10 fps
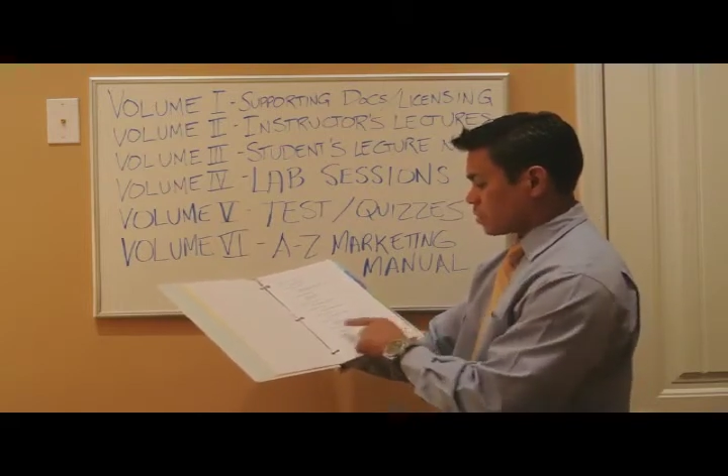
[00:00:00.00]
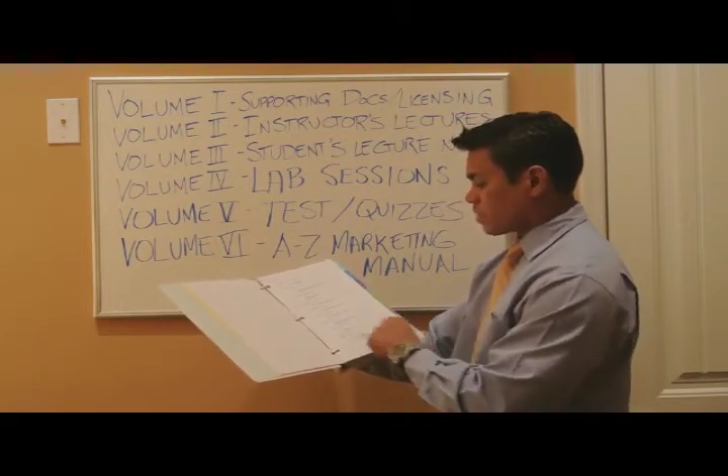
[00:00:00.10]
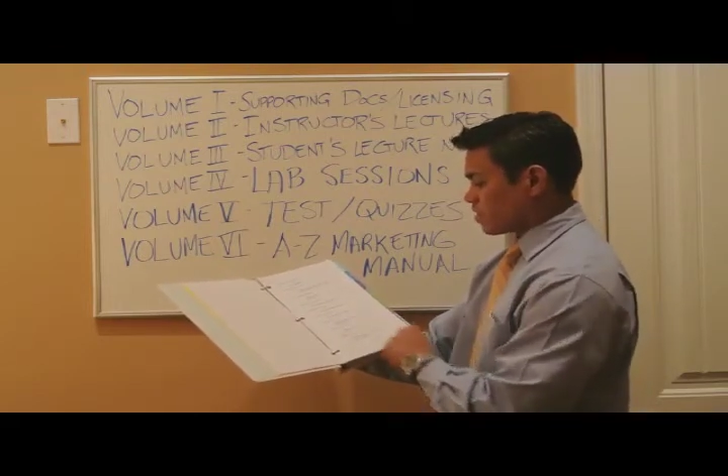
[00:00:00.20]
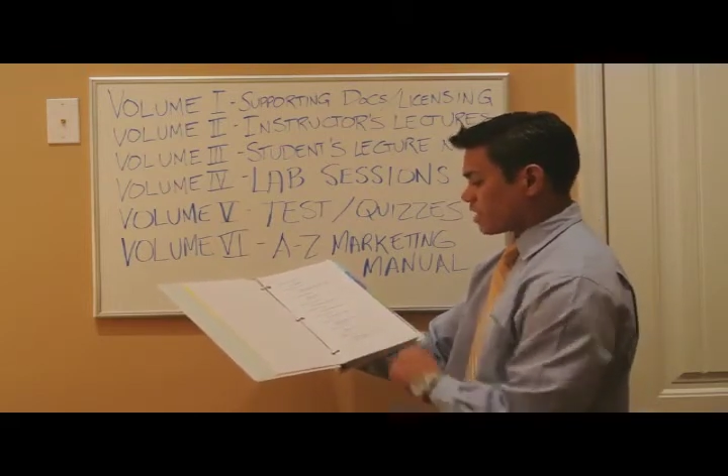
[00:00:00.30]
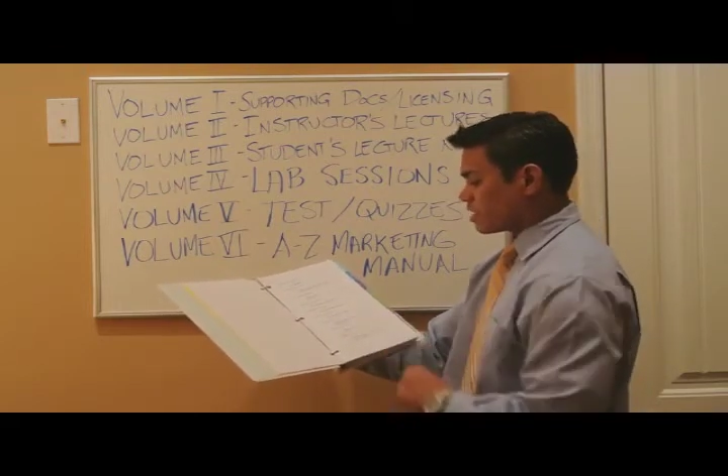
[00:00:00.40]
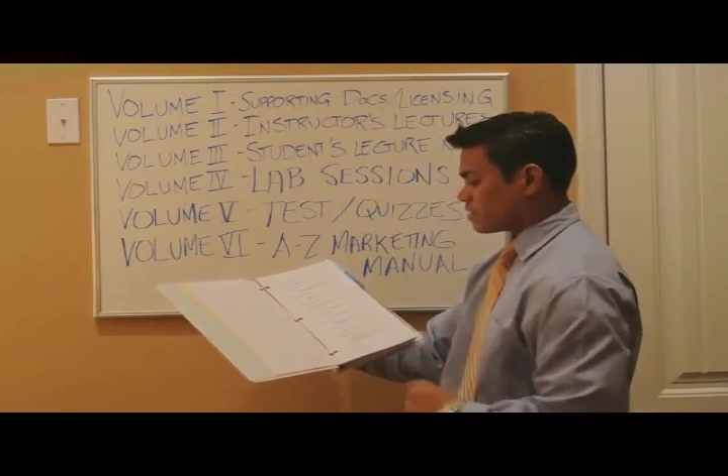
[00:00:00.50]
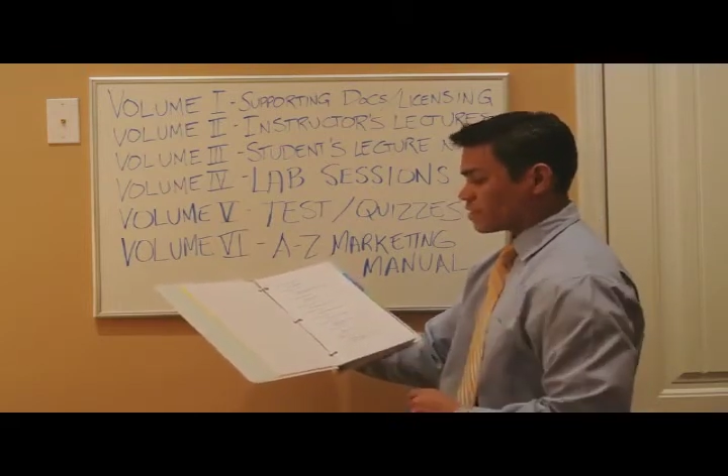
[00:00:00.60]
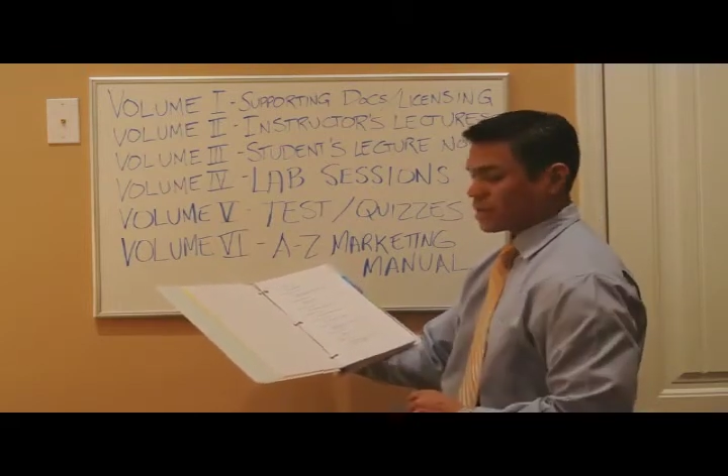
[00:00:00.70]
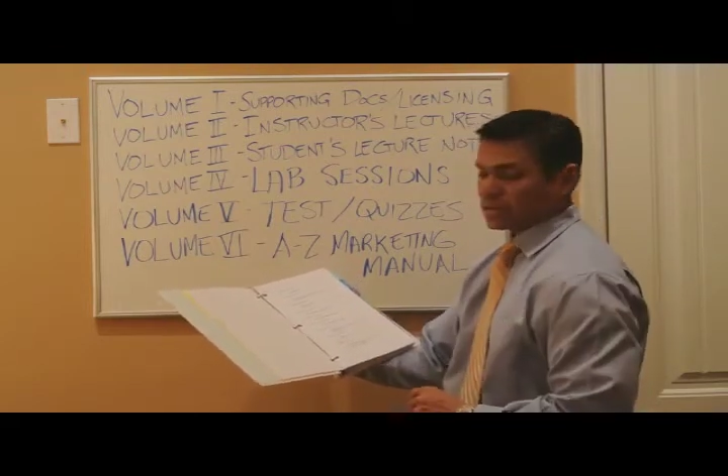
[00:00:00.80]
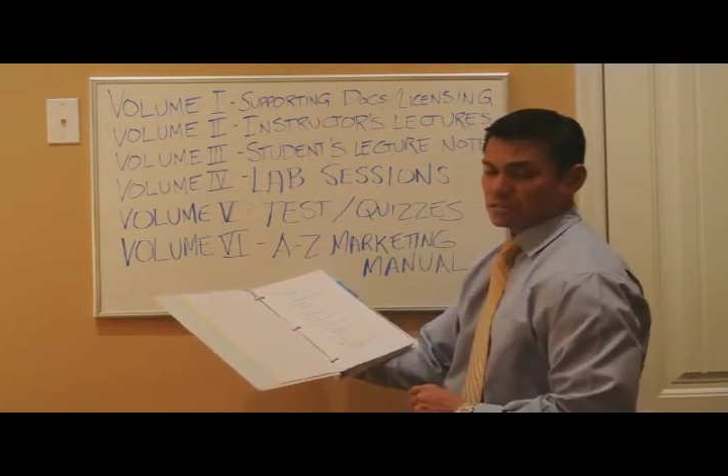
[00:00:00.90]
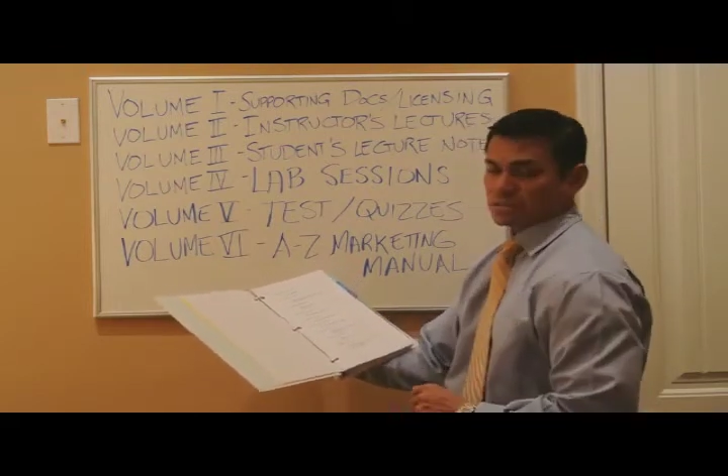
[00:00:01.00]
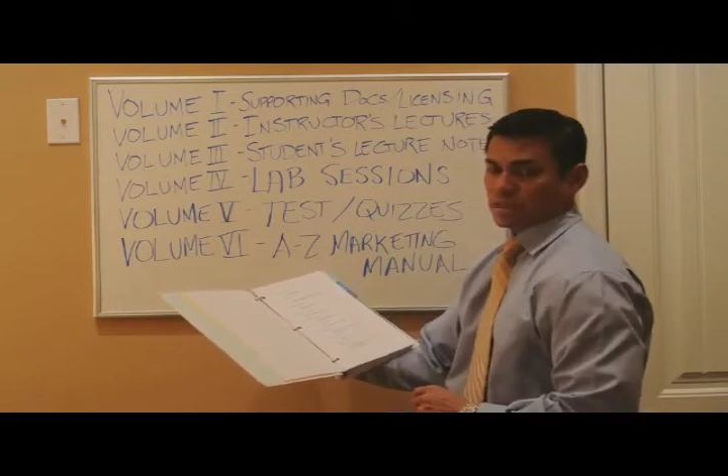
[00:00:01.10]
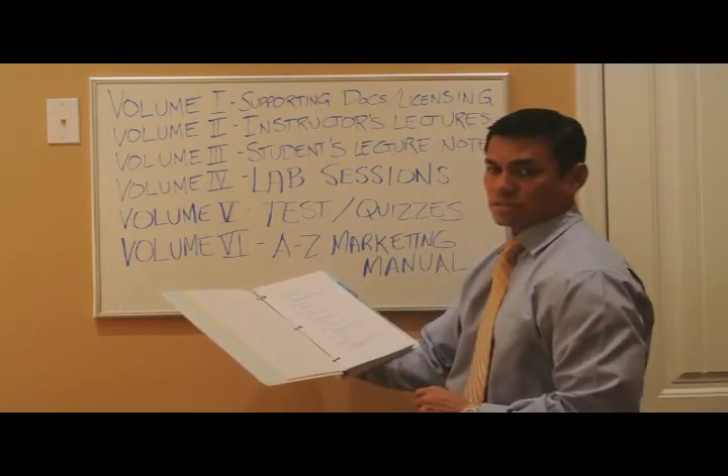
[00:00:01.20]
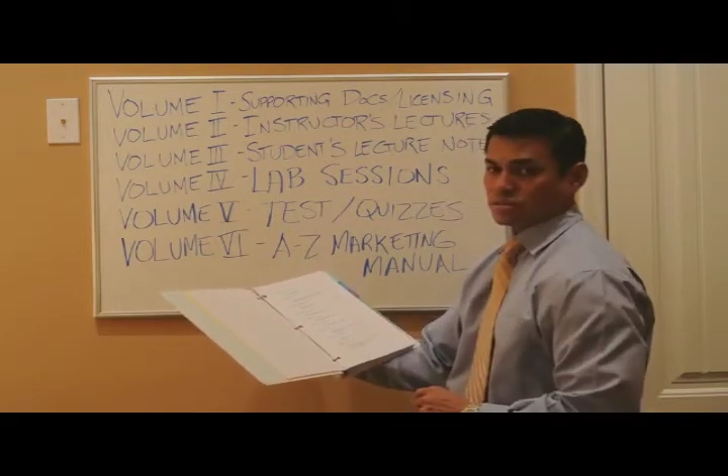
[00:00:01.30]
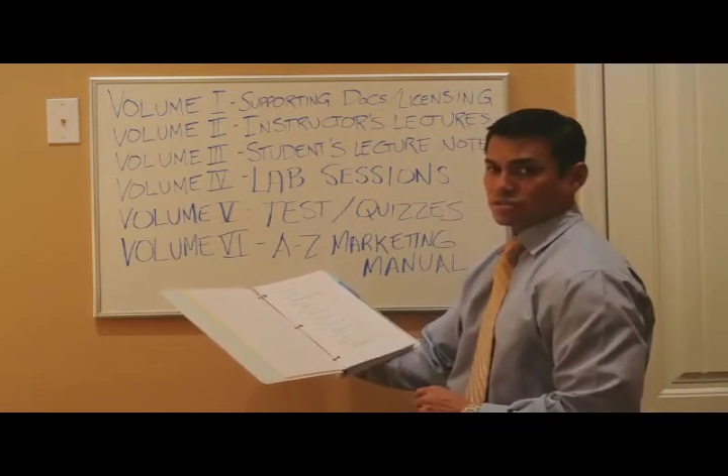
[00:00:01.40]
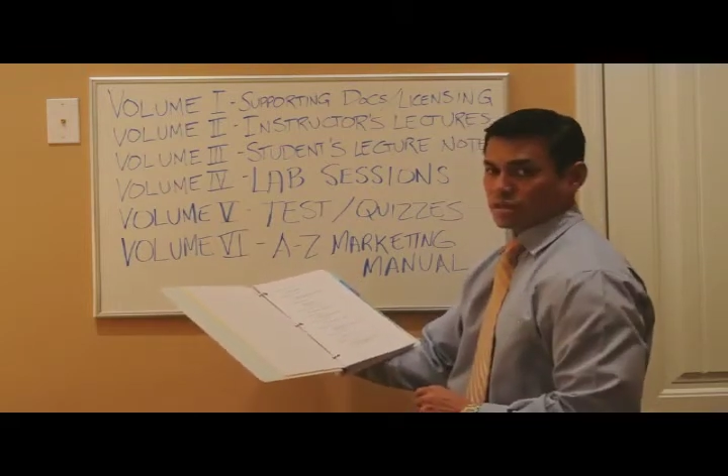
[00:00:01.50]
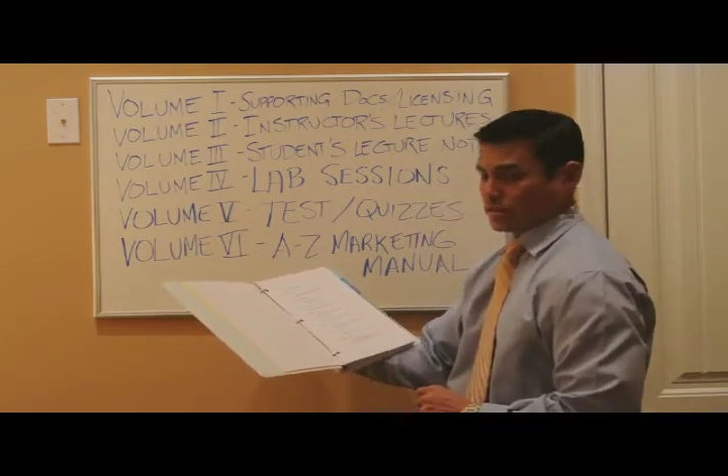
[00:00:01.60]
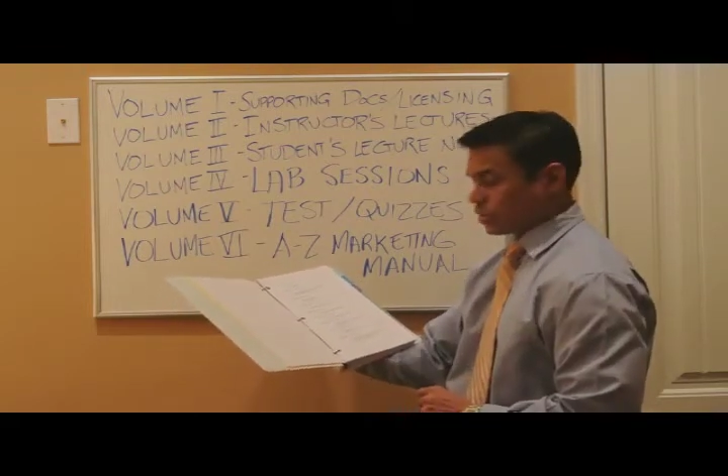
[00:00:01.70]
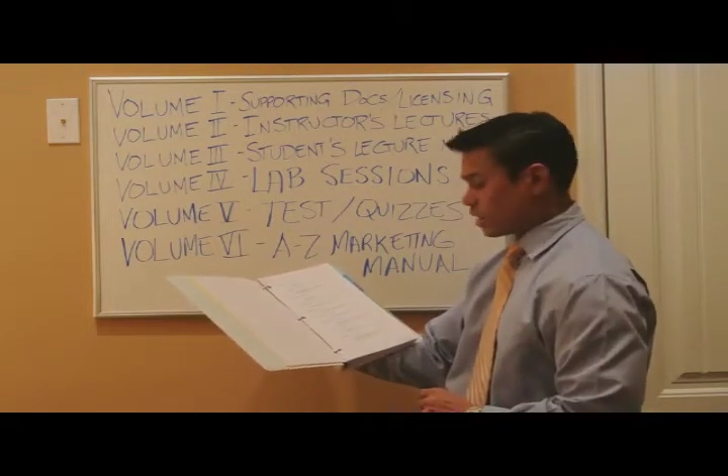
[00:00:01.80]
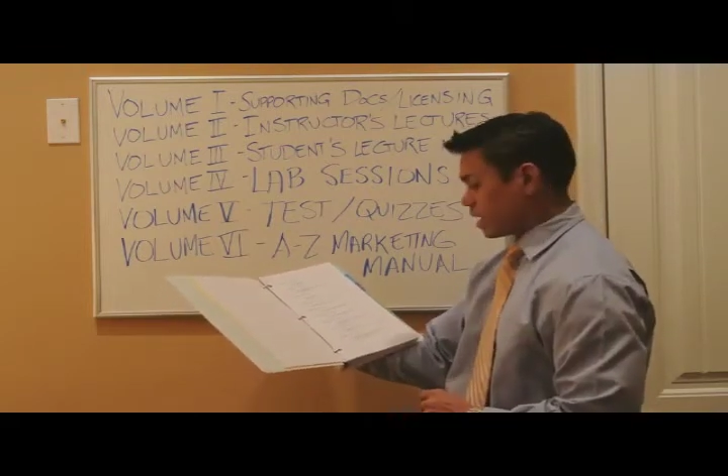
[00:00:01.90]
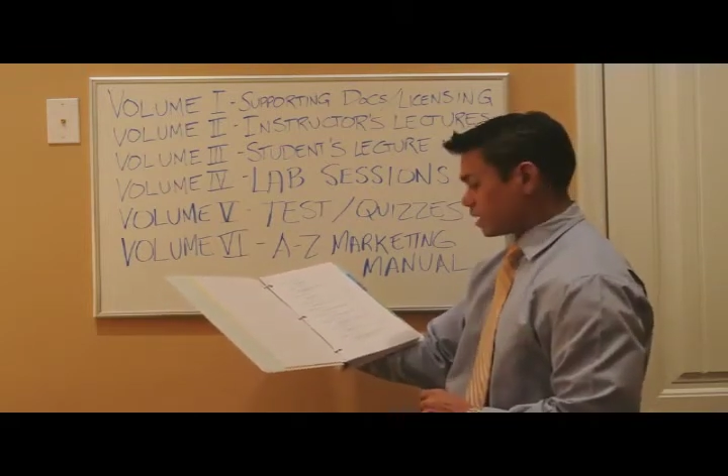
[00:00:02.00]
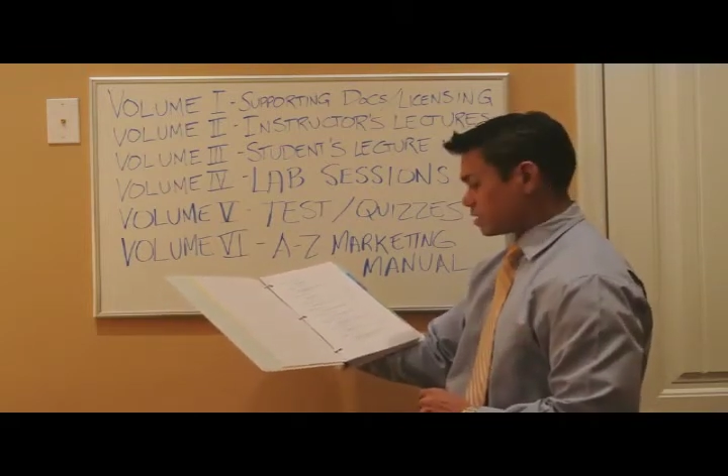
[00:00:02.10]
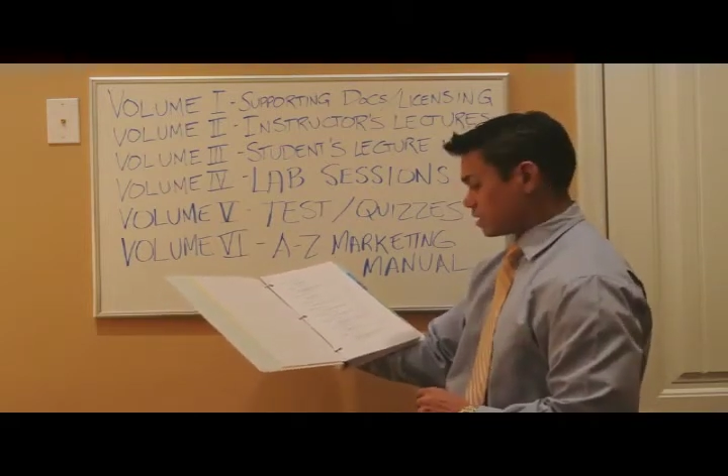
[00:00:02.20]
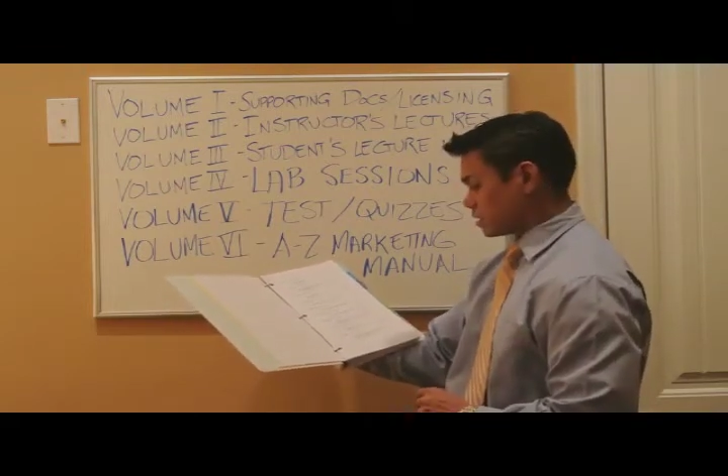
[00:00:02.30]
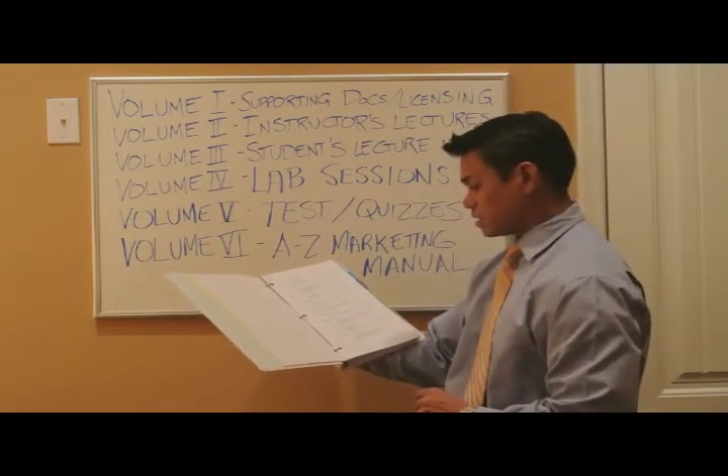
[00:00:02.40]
preventative dentistry, and oral hygiene.